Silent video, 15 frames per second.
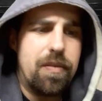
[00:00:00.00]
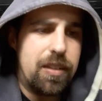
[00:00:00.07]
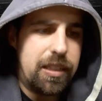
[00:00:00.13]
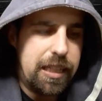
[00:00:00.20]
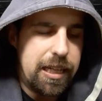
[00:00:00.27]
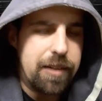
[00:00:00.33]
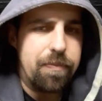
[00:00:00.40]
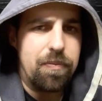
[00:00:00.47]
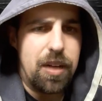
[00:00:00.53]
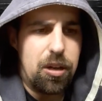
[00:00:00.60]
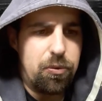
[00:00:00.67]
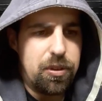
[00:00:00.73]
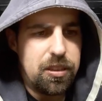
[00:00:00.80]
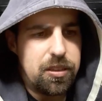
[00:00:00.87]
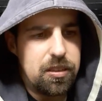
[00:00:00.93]
yeah, I
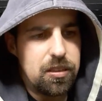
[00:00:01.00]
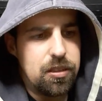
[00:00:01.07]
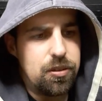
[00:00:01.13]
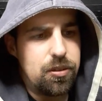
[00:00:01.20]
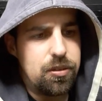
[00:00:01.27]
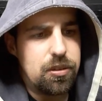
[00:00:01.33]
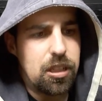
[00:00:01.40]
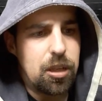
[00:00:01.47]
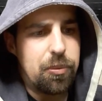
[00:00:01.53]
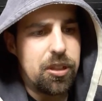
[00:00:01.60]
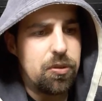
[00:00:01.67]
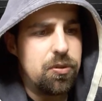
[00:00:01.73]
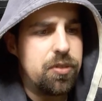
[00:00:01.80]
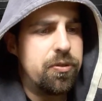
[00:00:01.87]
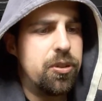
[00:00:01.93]
will talk
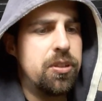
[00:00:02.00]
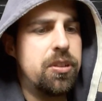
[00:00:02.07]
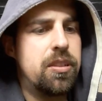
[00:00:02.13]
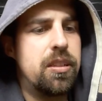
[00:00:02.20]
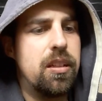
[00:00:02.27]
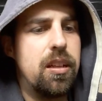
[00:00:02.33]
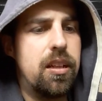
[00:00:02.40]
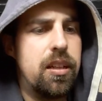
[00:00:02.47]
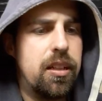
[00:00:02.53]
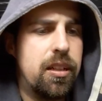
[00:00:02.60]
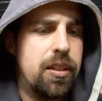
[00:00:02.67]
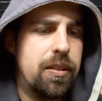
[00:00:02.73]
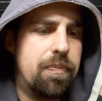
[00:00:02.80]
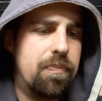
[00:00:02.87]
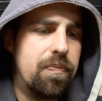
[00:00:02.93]
about those first.
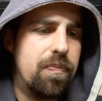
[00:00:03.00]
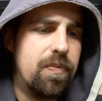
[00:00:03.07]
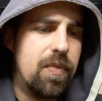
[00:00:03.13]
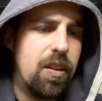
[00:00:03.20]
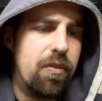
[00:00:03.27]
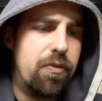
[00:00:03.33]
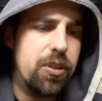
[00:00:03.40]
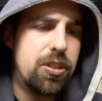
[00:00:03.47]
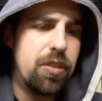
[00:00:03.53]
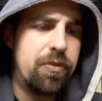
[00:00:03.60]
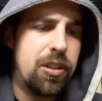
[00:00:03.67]
First of